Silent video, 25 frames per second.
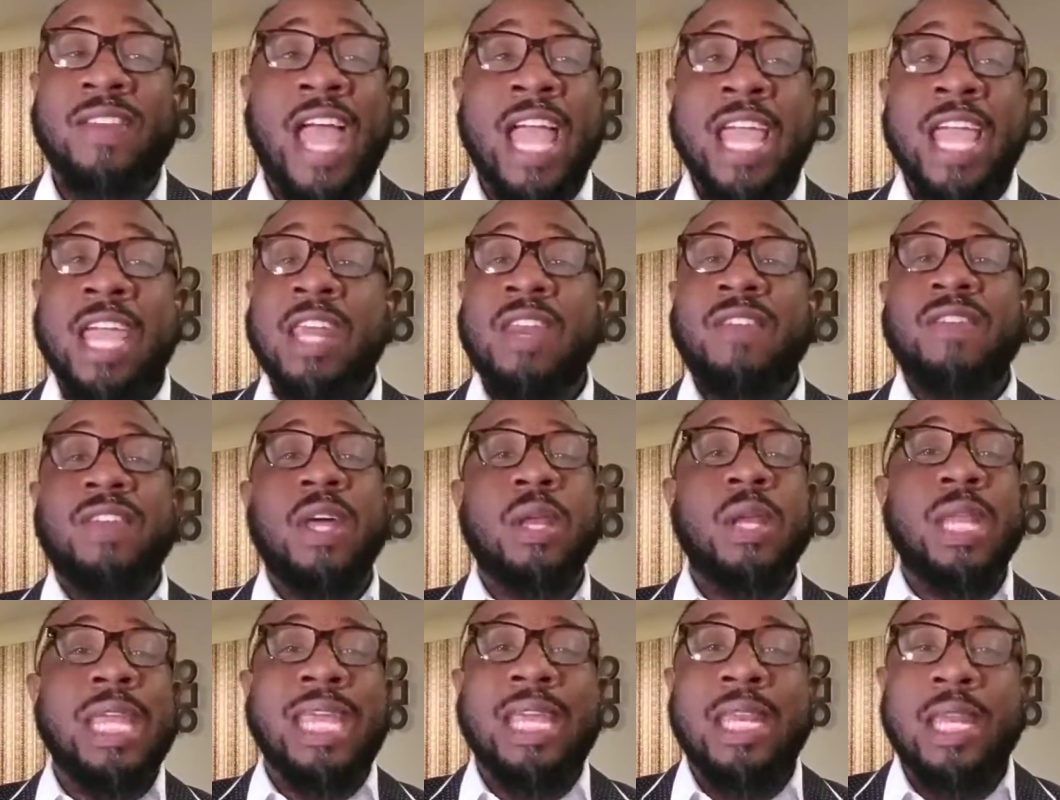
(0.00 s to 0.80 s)
I could have
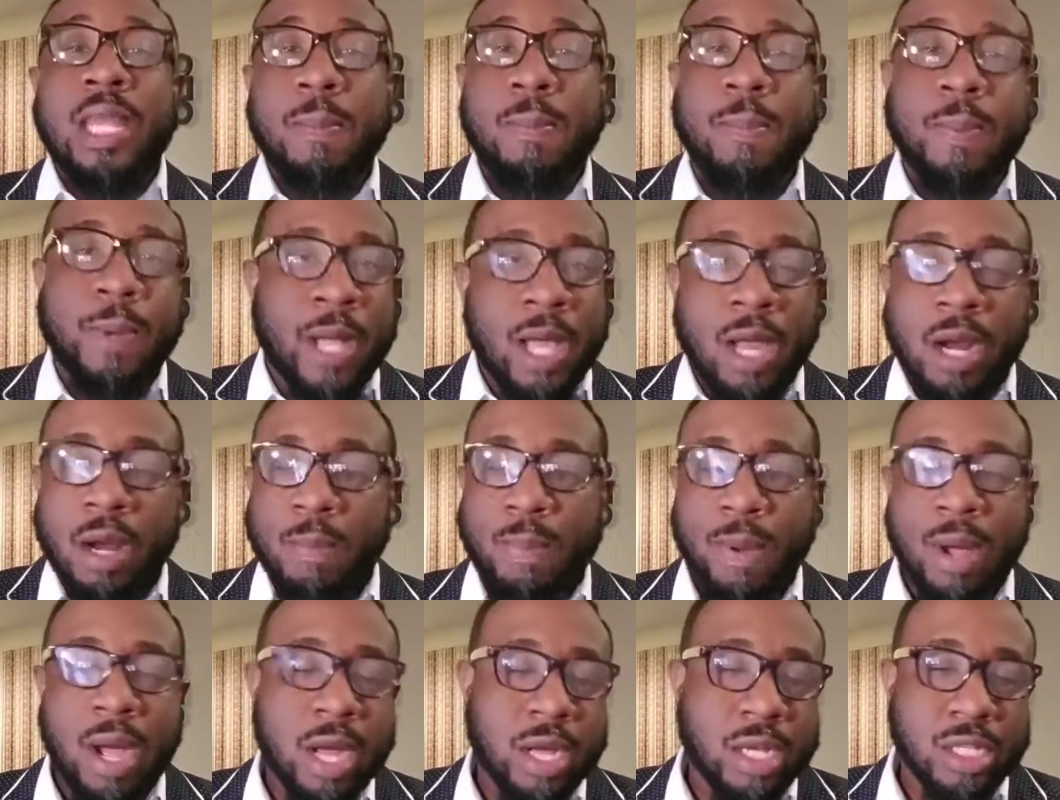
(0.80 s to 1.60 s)
done any color
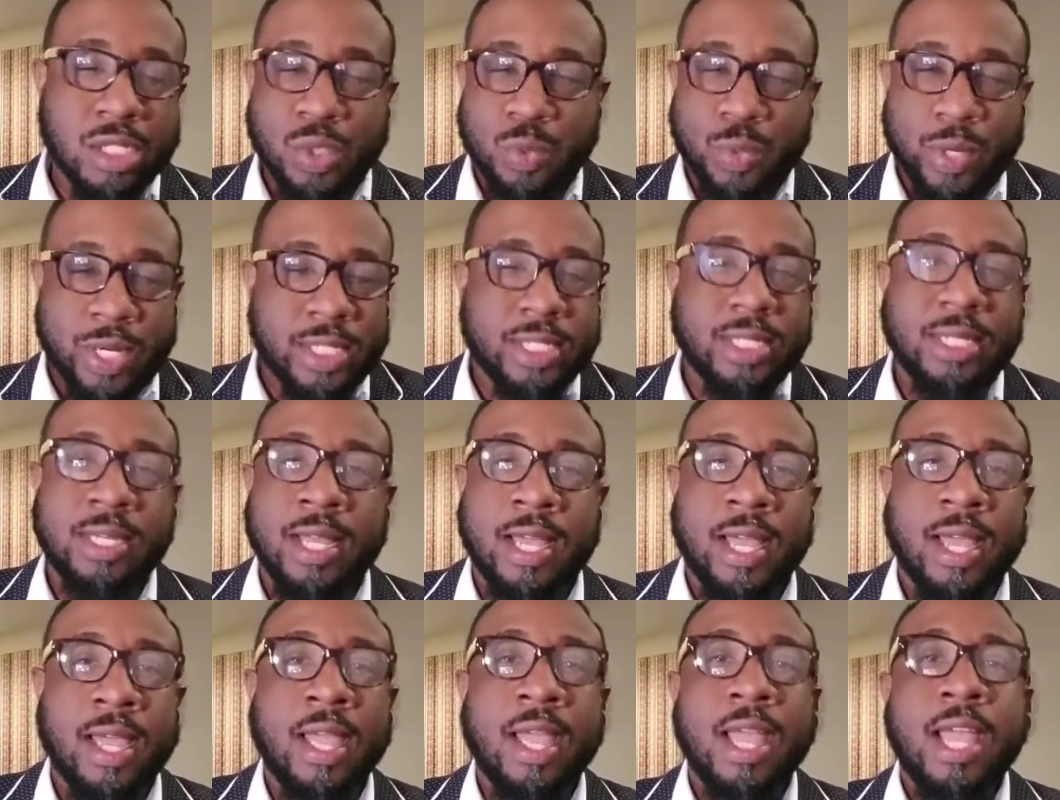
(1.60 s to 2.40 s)
pocket square
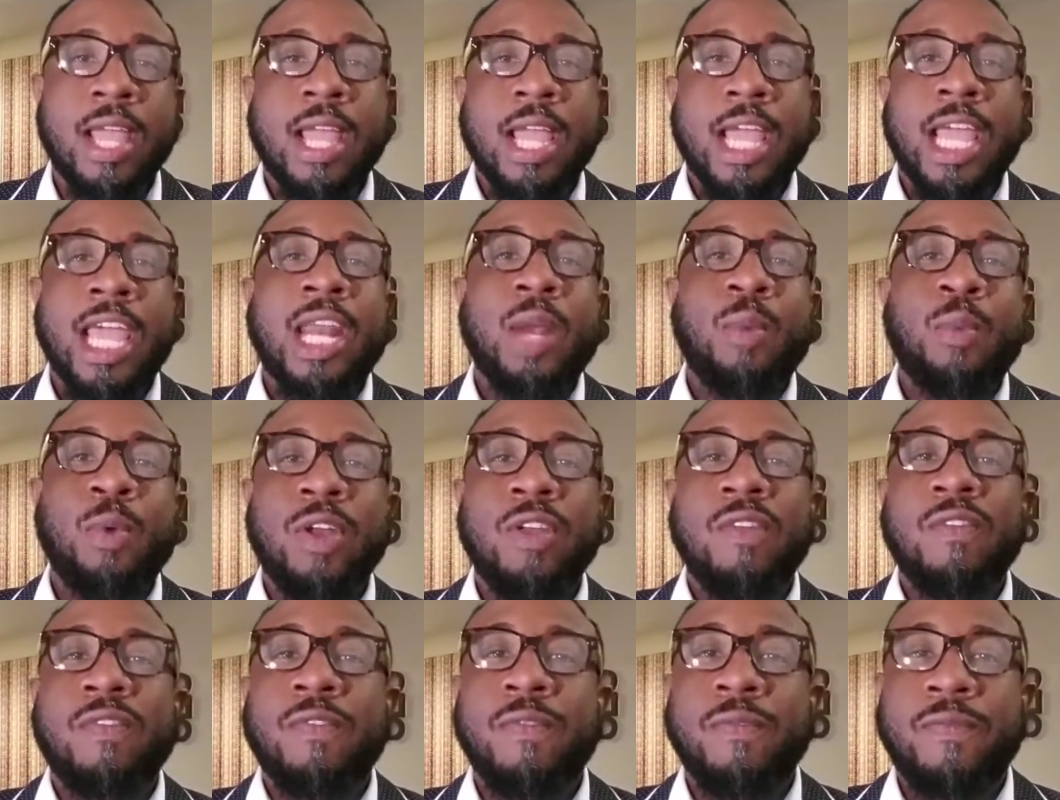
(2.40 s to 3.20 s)
today and it
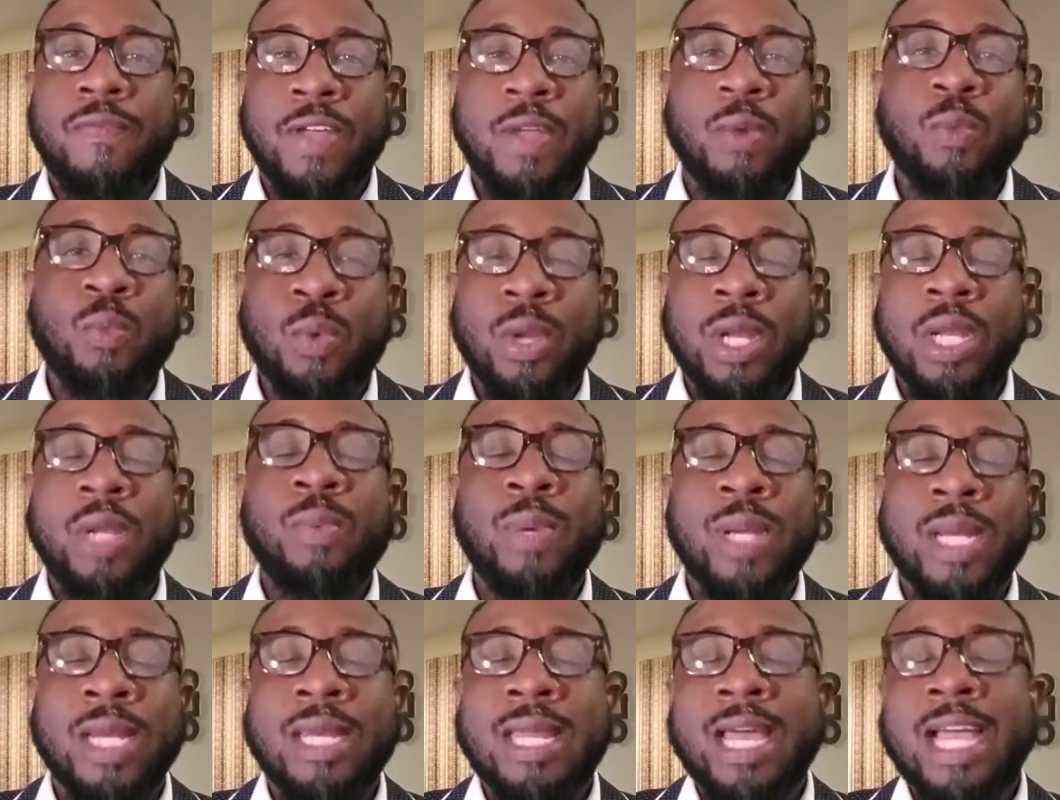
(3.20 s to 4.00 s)
would have fit really,
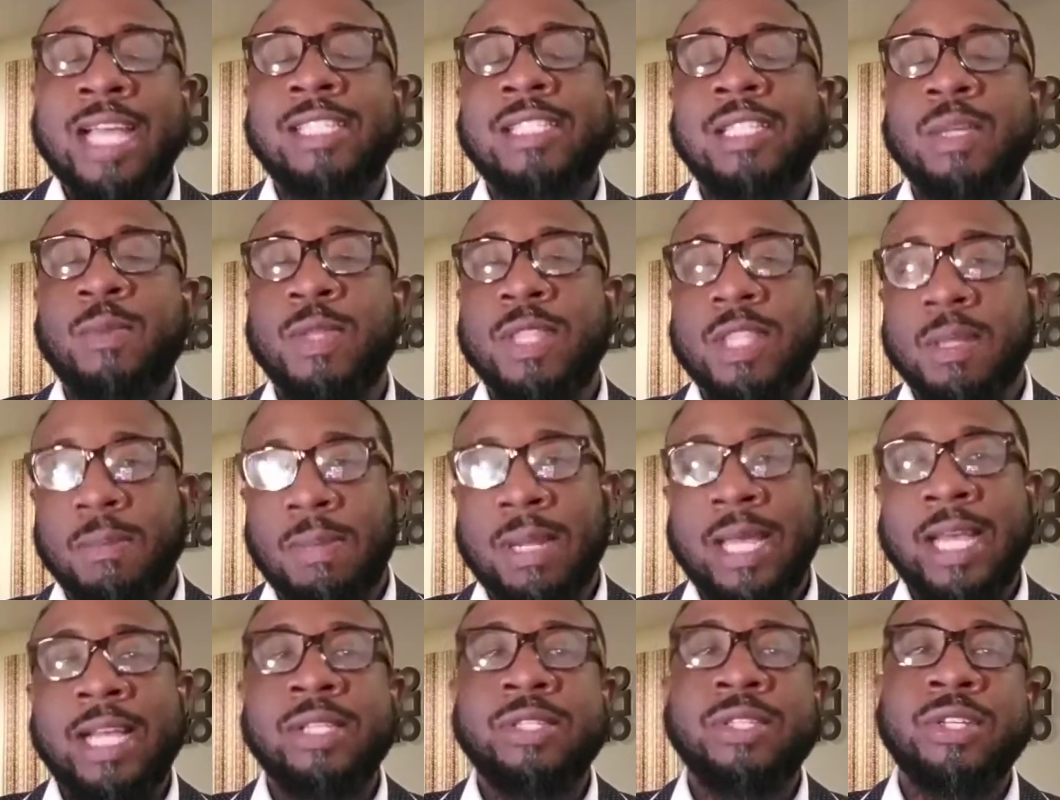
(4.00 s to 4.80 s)
really nicely with a
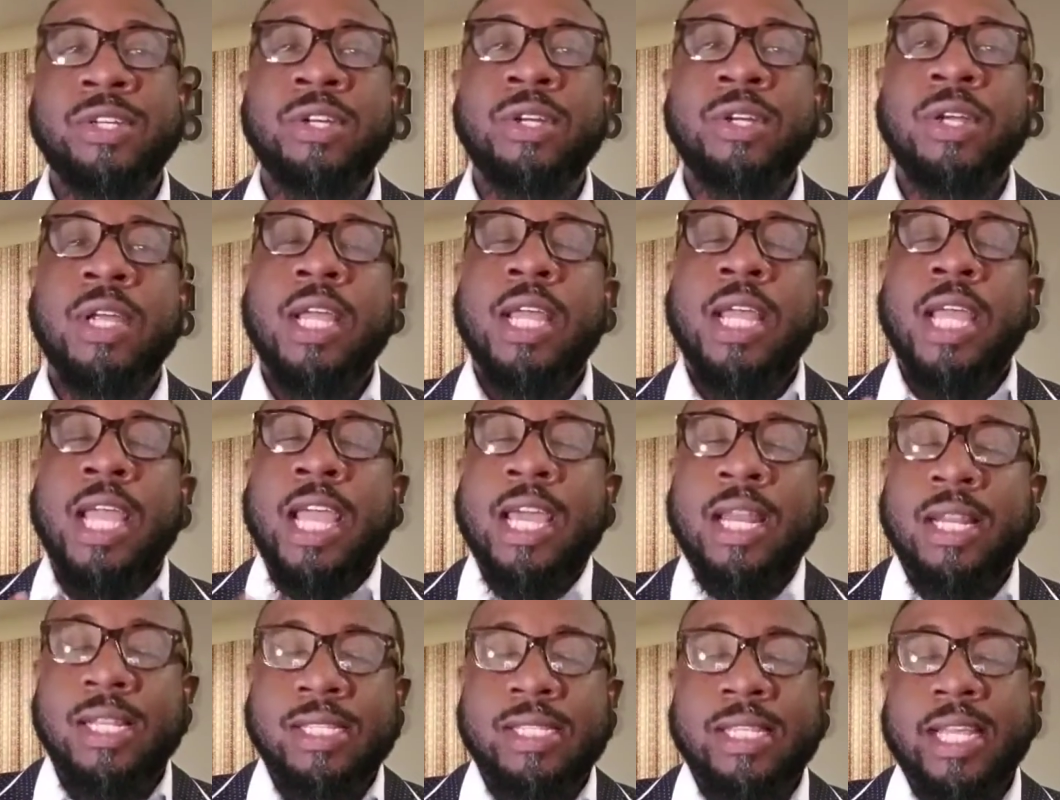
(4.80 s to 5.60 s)
blazer
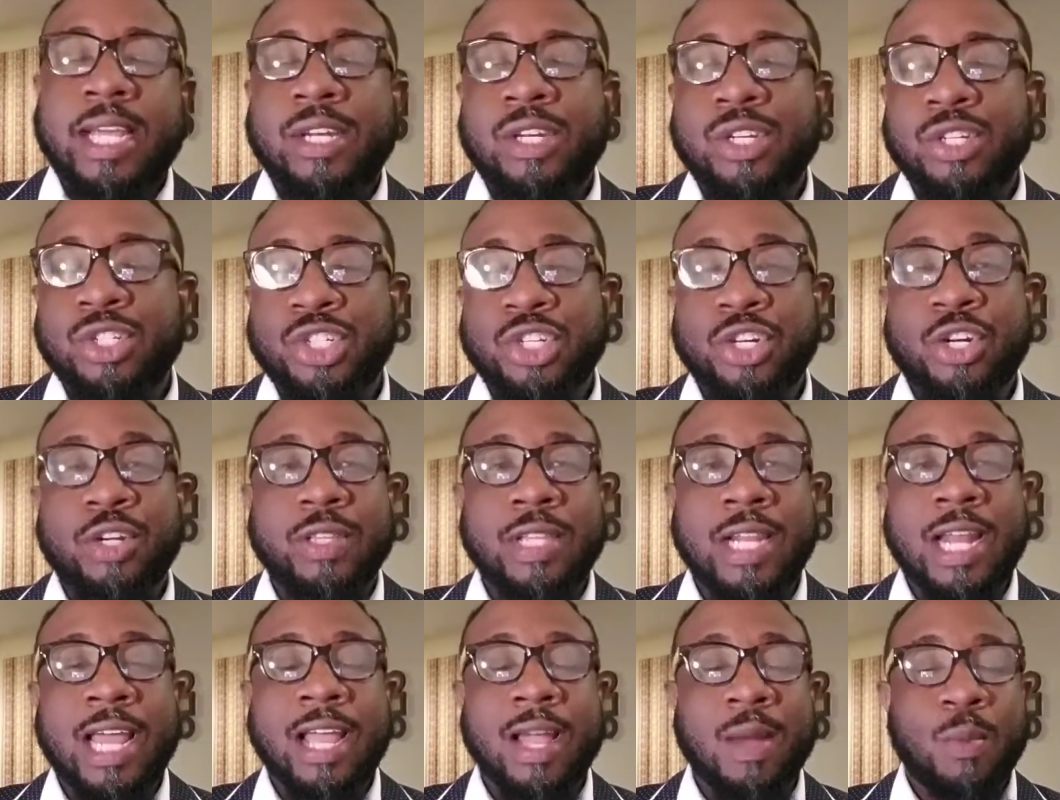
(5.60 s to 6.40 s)
and a standard
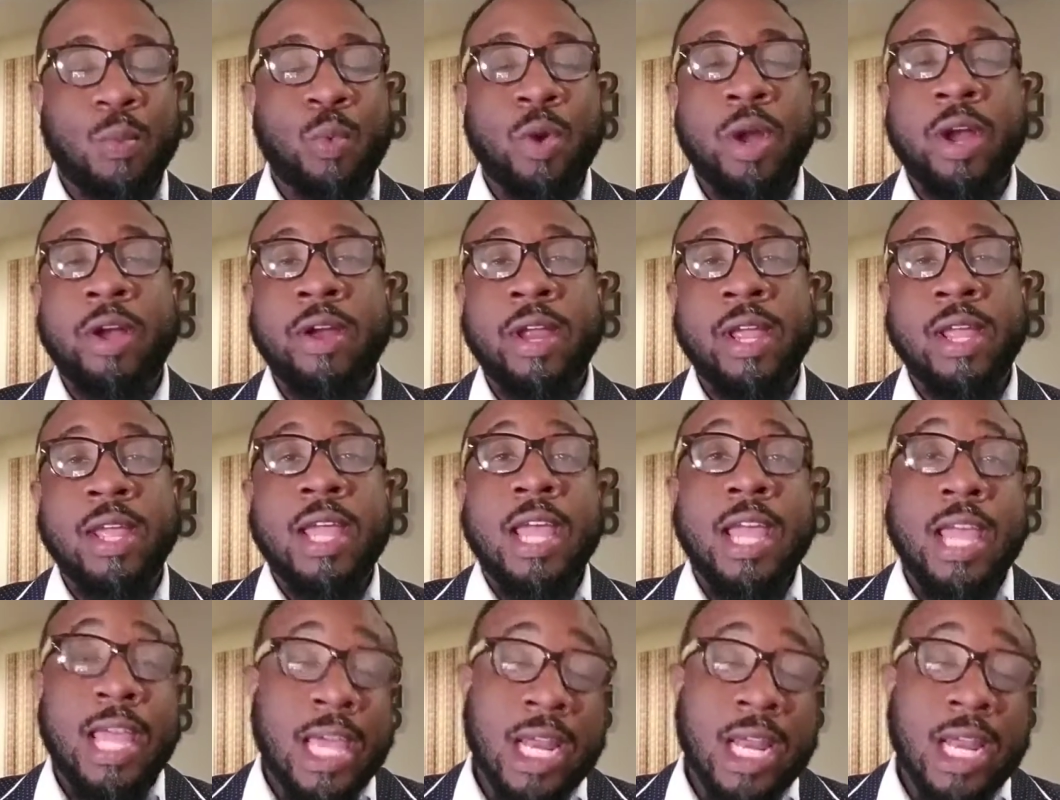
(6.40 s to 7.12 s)
shirt like I'm wearing.